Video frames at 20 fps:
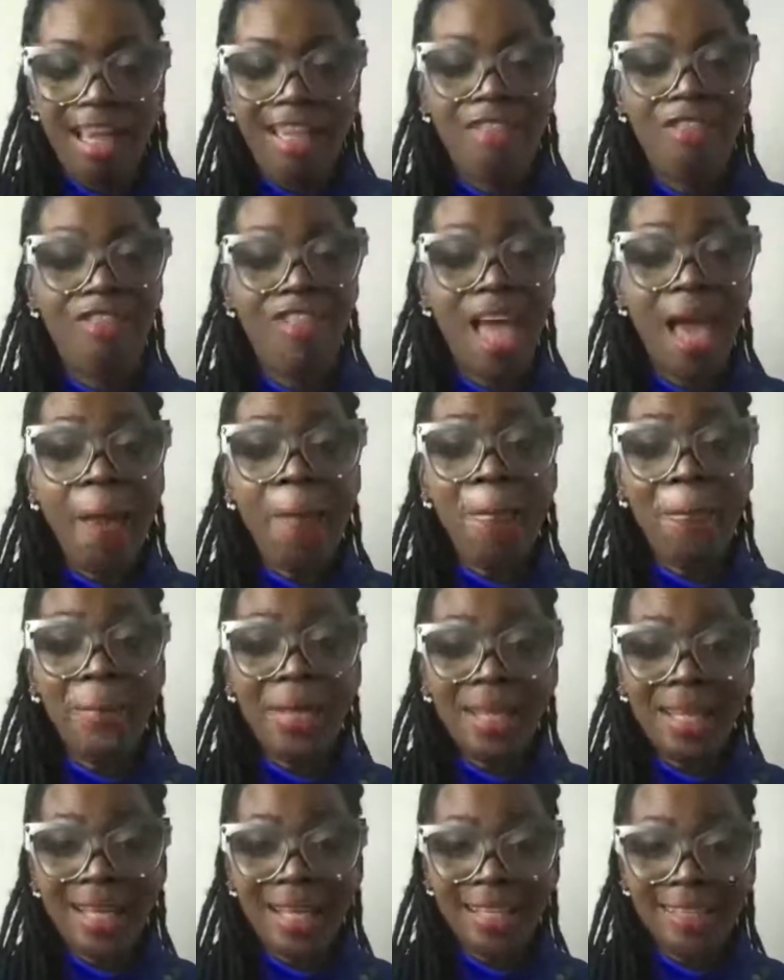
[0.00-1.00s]
that
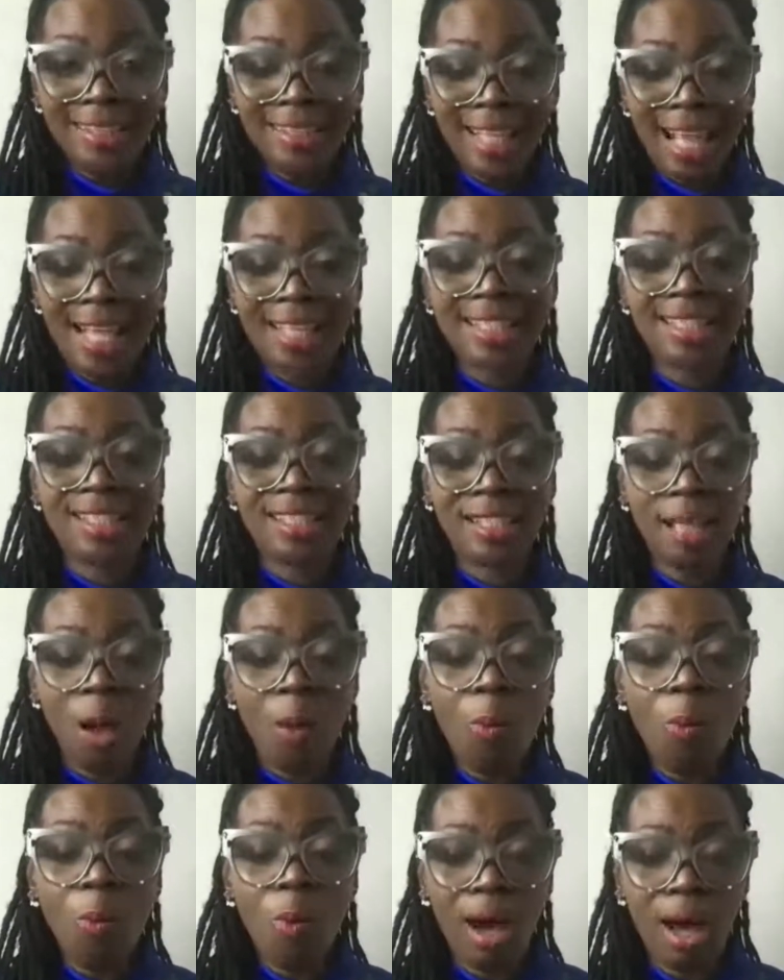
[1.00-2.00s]
means that
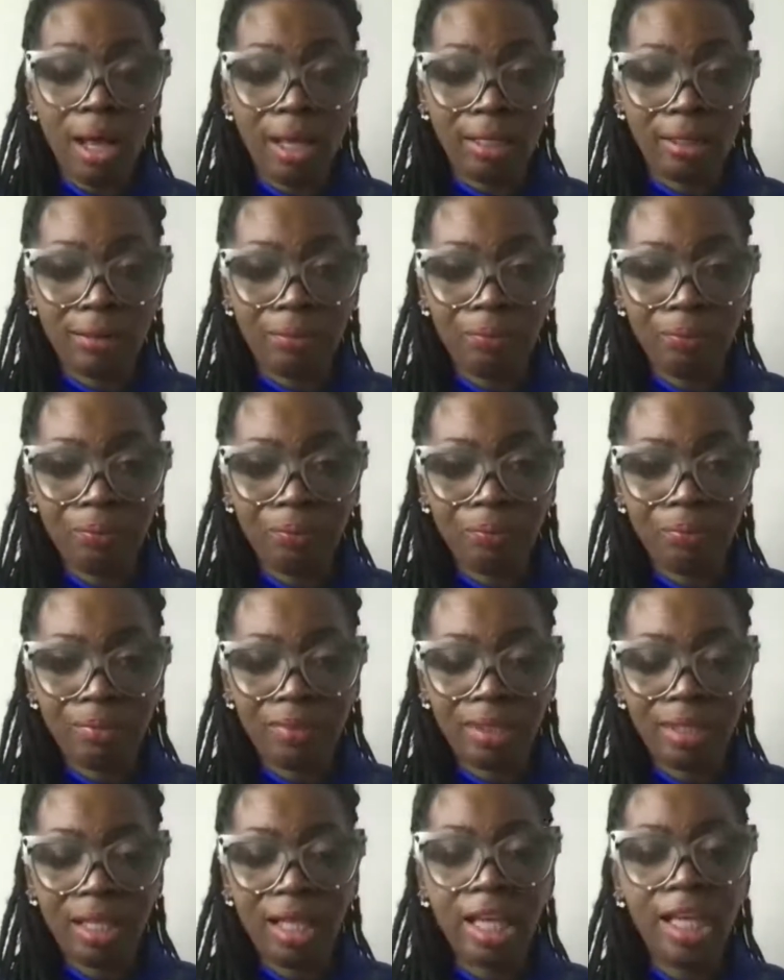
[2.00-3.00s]
someone
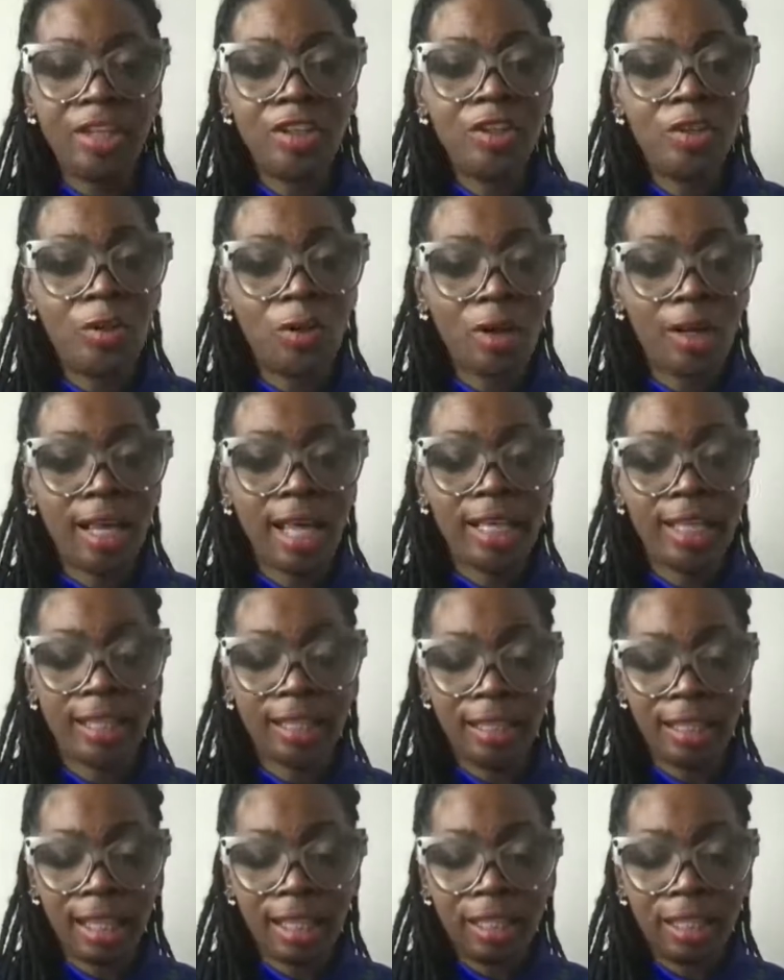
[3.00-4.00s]
in your
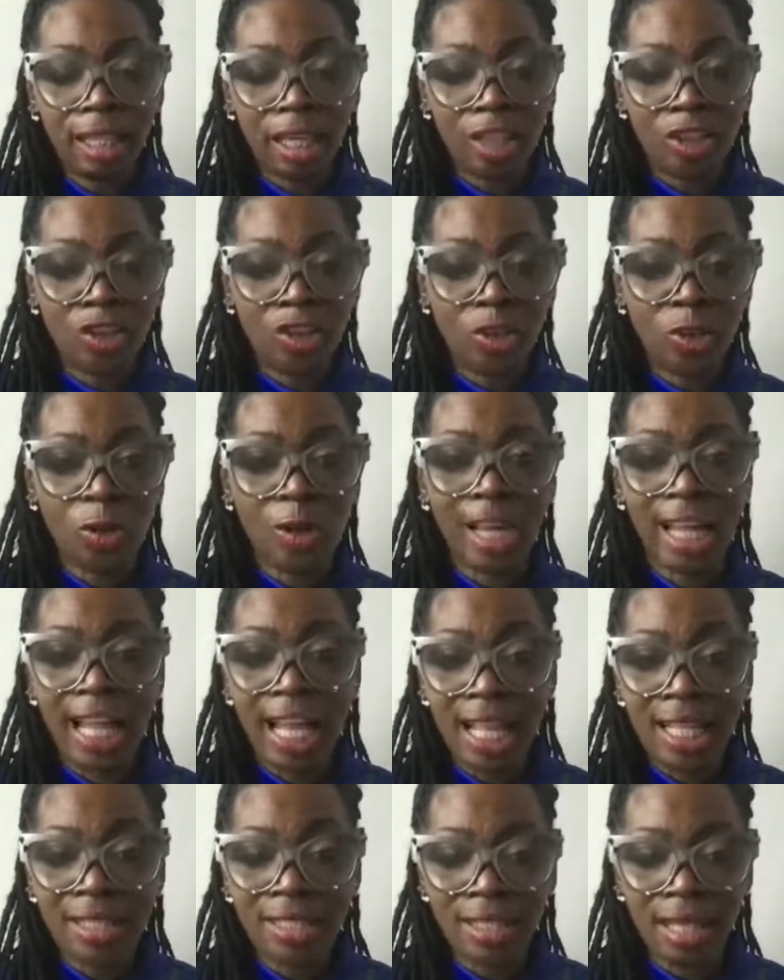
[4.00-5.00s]
lineage, your
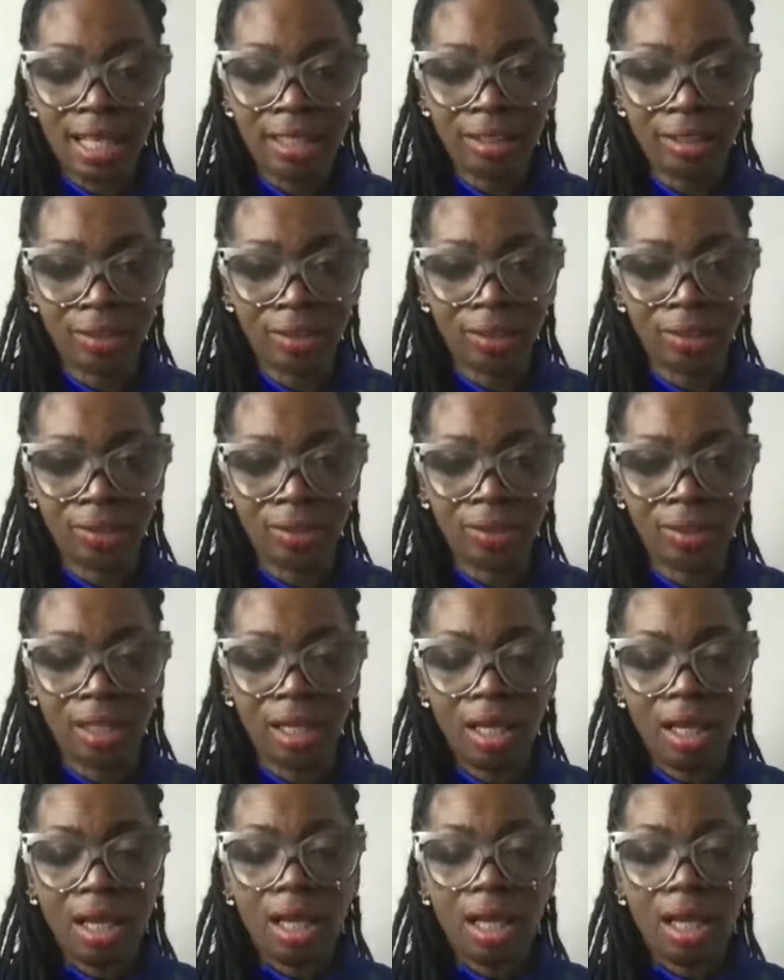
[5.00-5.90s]
ancestors,